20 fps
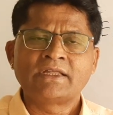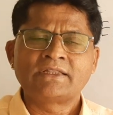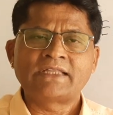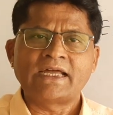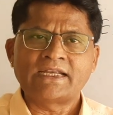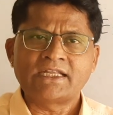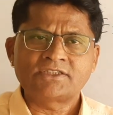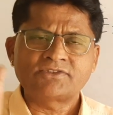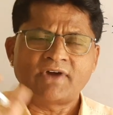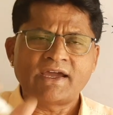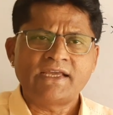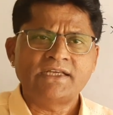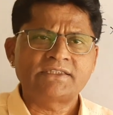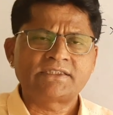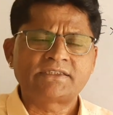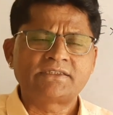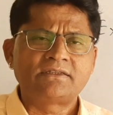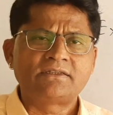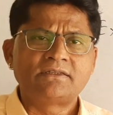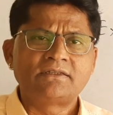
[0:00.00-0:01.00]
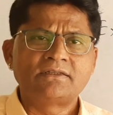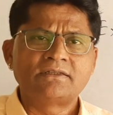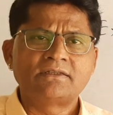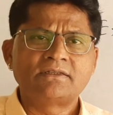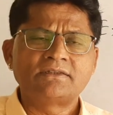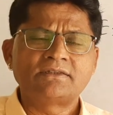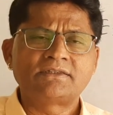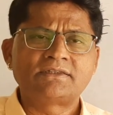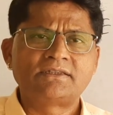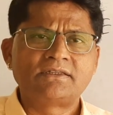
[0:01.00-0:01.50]
That is why
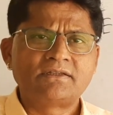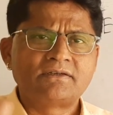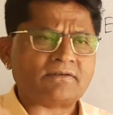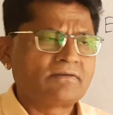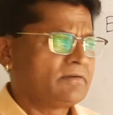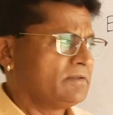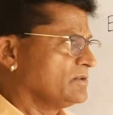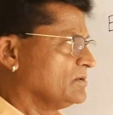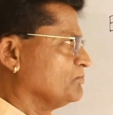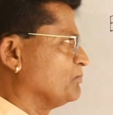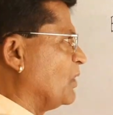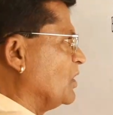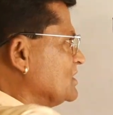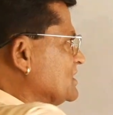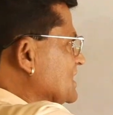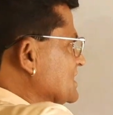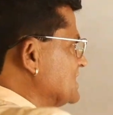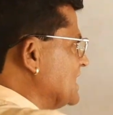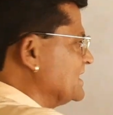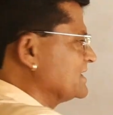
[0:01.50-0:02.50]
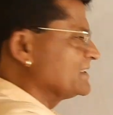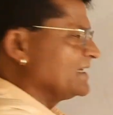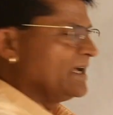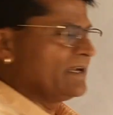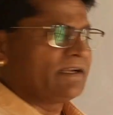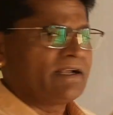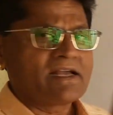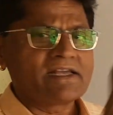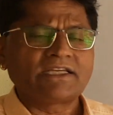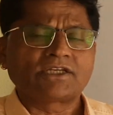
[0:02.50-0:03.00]
both the sets
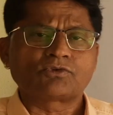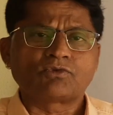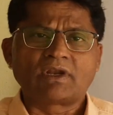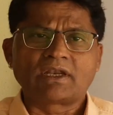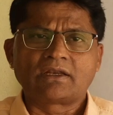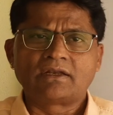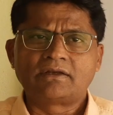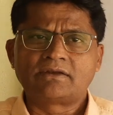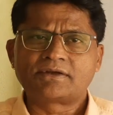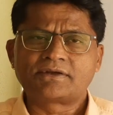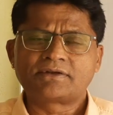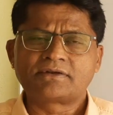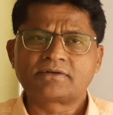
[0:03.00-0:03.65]
are equal.